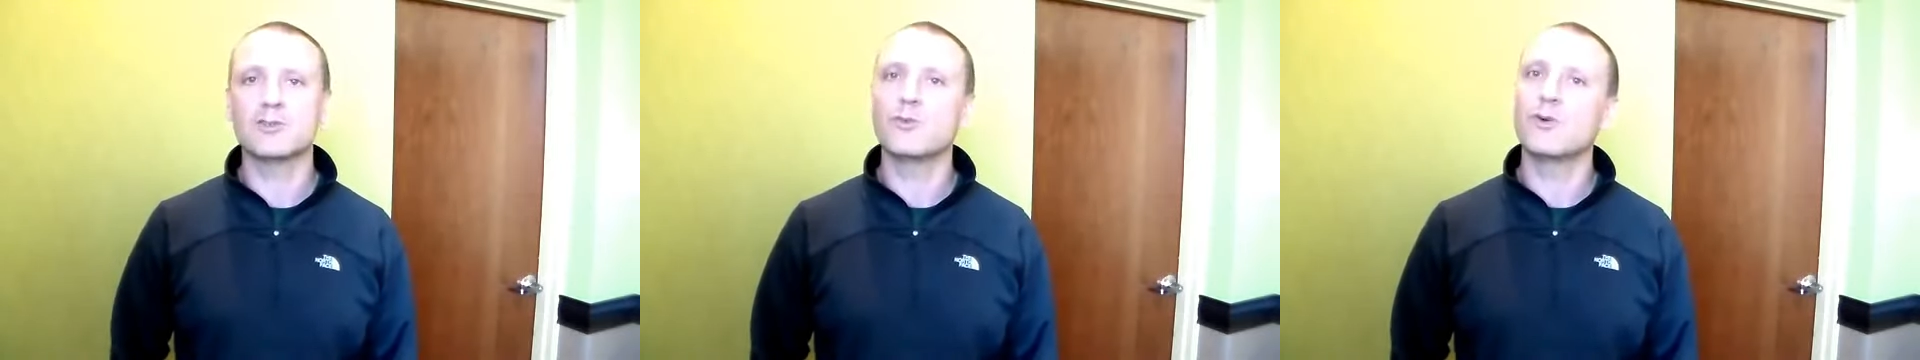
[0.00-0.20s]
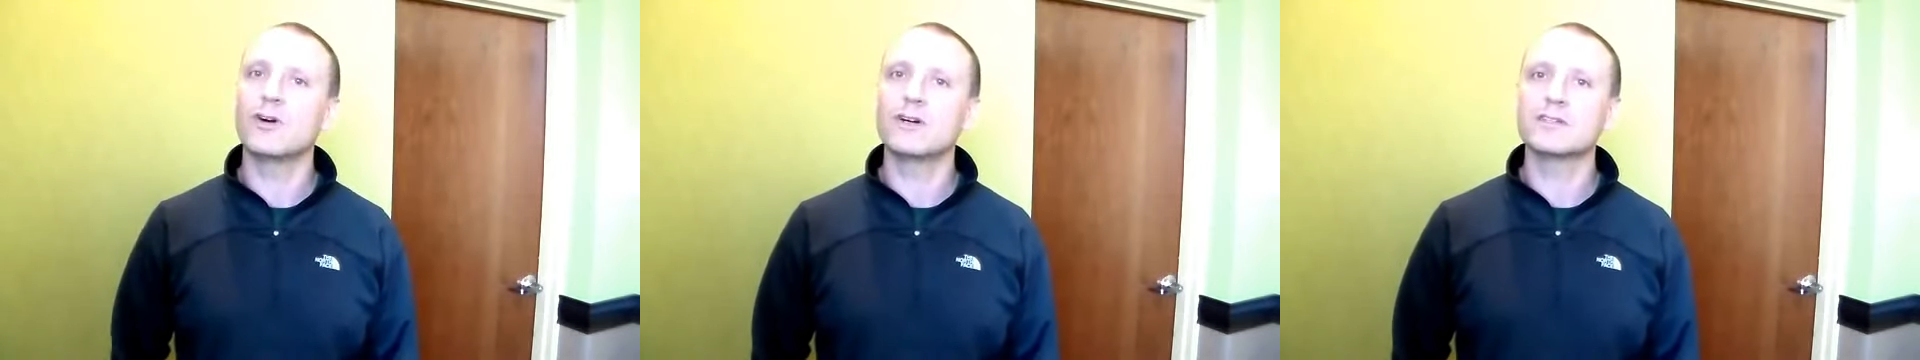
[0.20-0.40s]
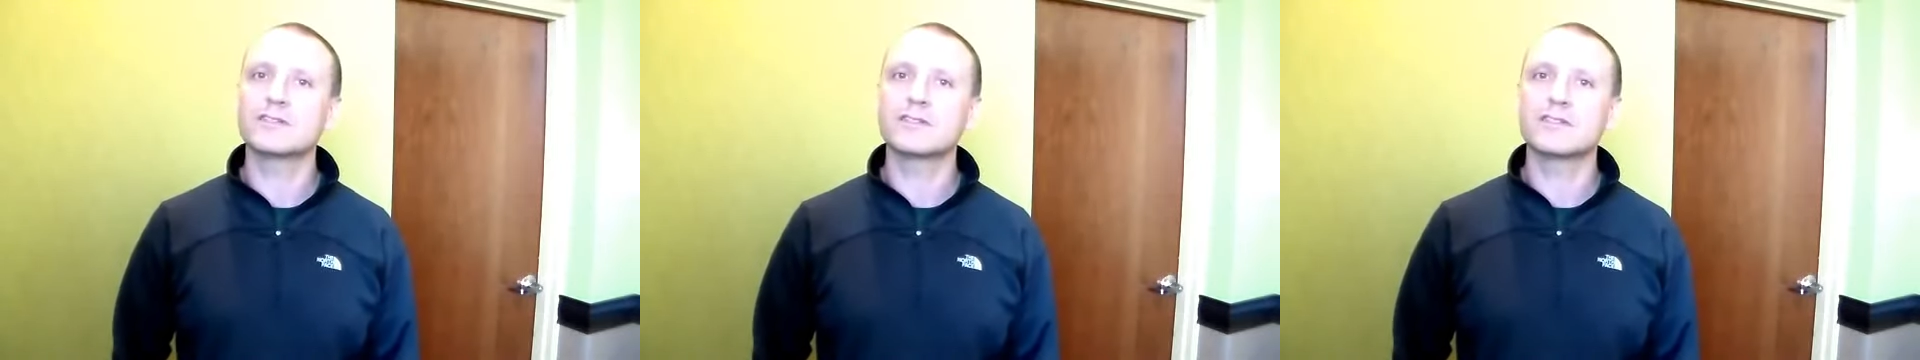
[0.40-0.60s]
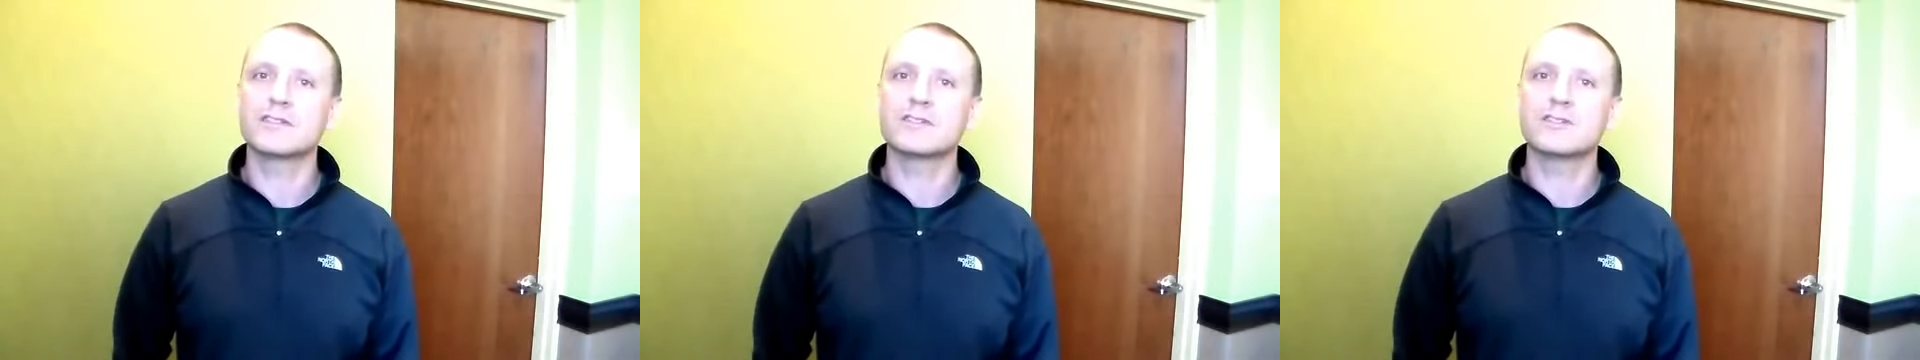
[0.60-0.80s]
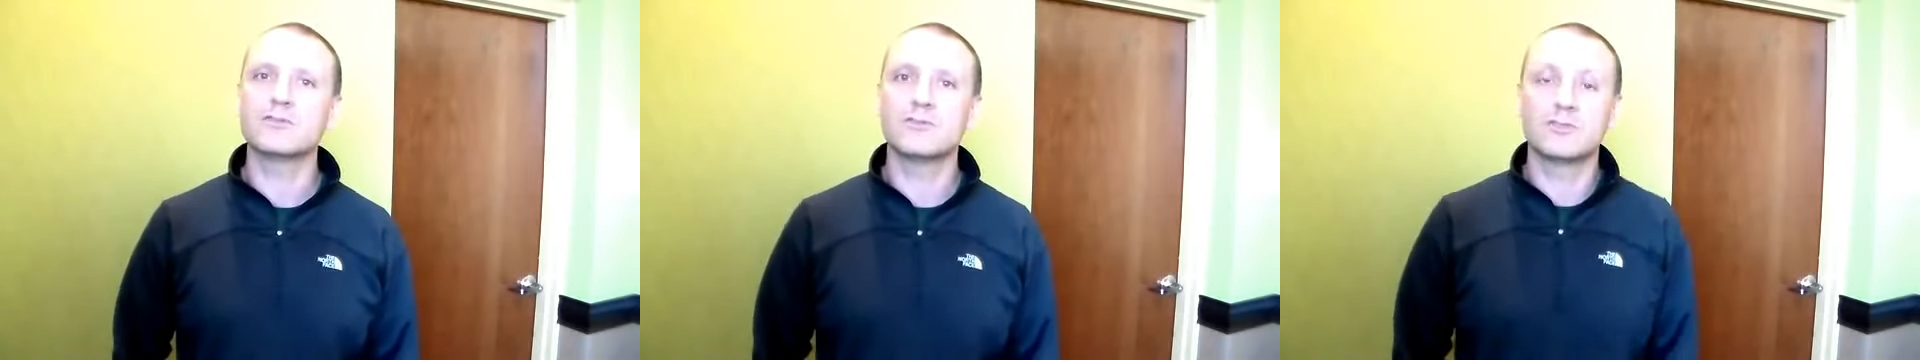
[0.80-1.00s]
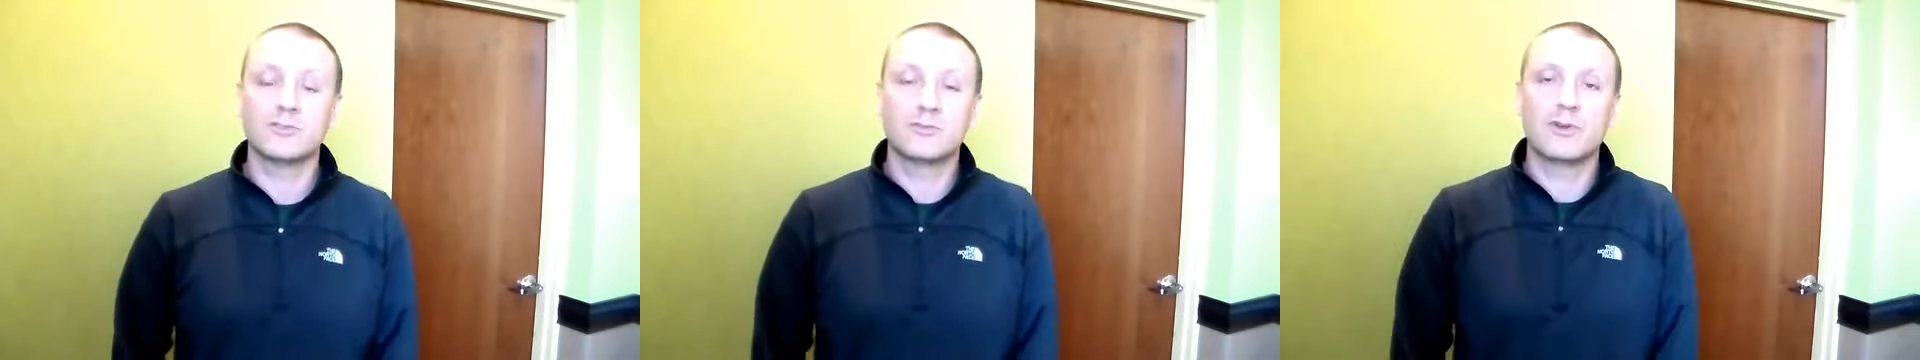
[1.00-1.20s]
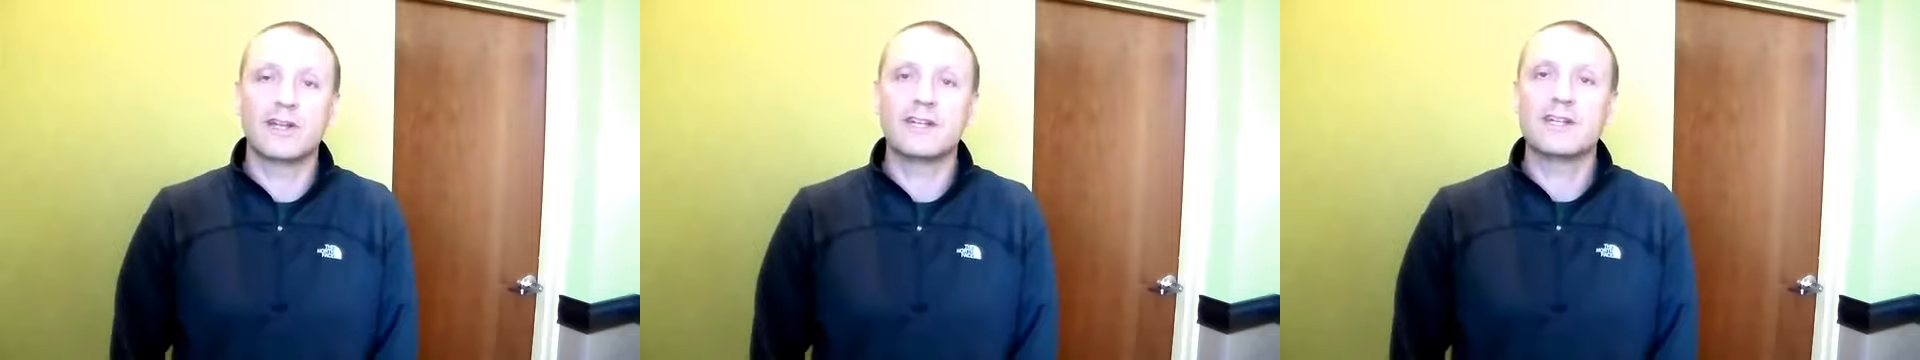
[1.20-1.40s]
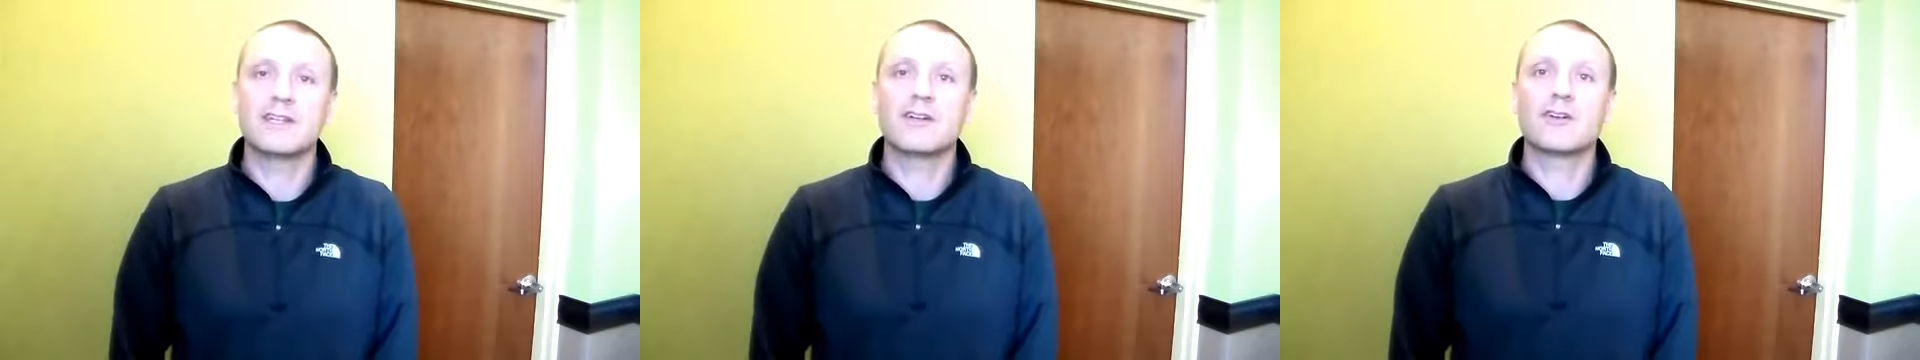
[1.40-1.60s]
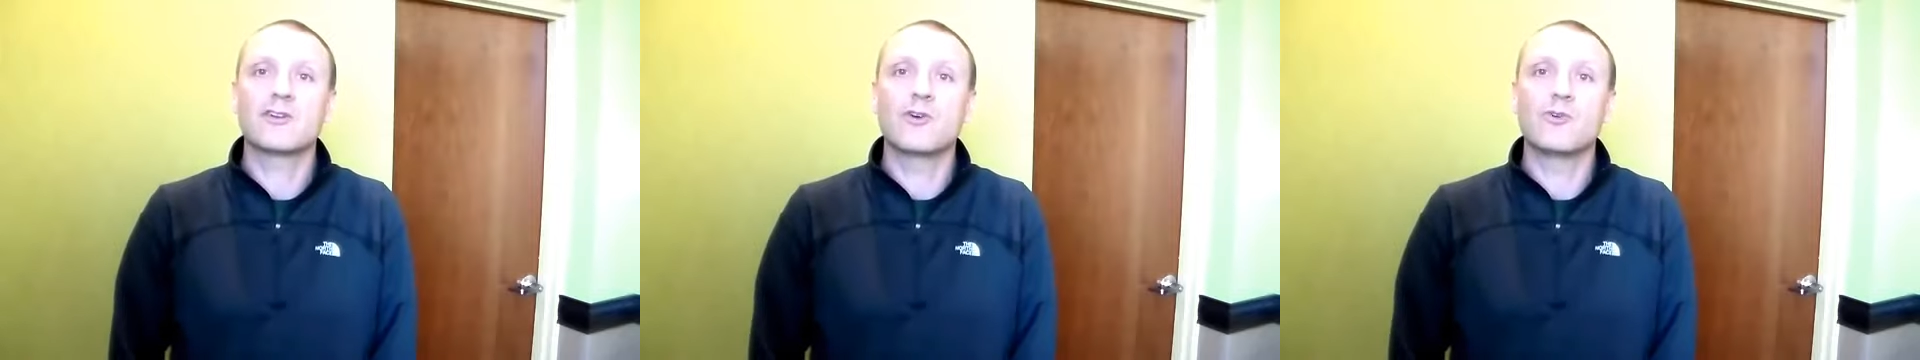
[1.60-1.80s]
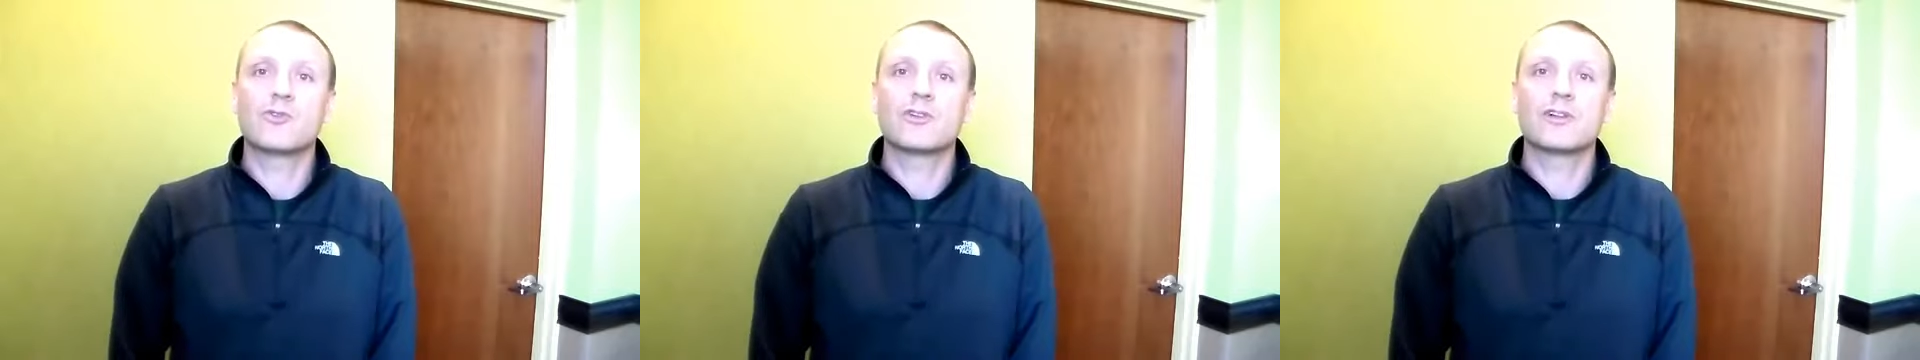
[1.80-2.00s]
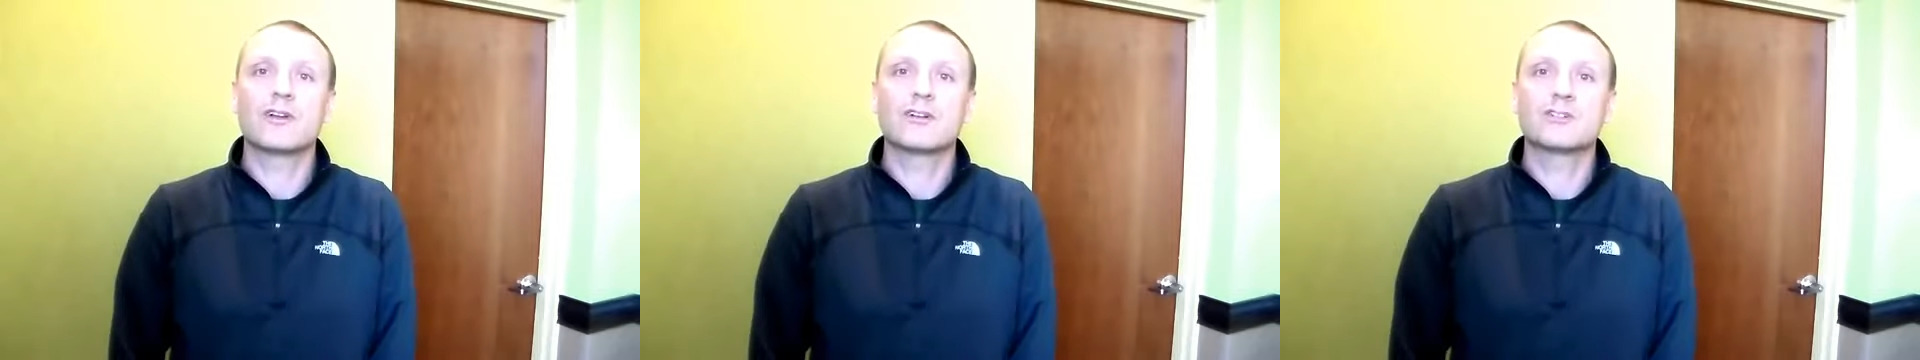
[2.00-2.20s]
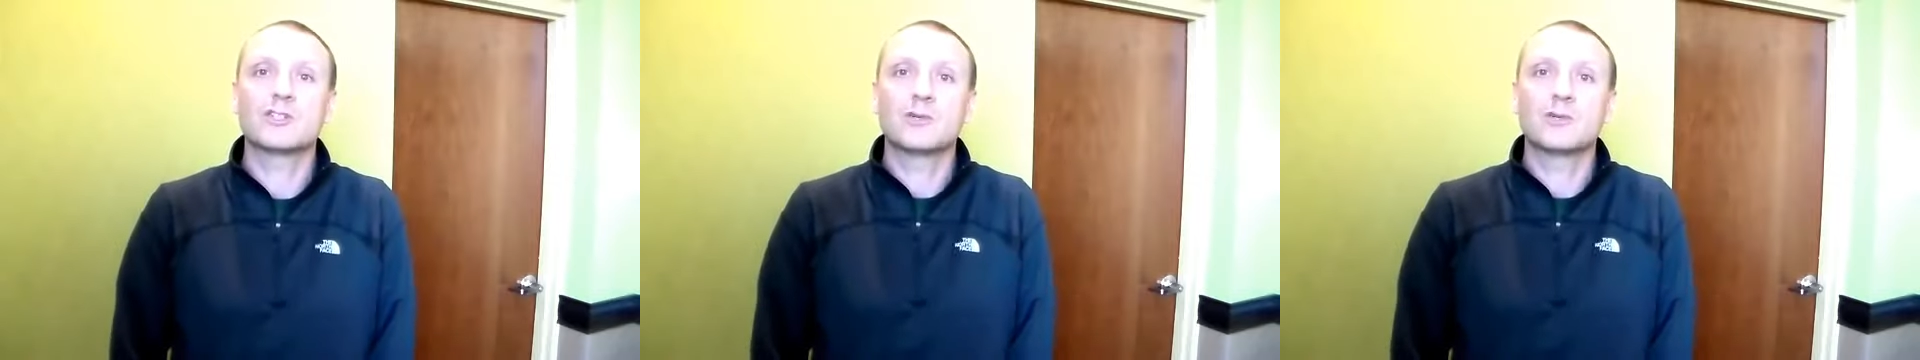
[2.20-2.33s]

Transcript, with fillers: to Wausau to right here in Eau Claire,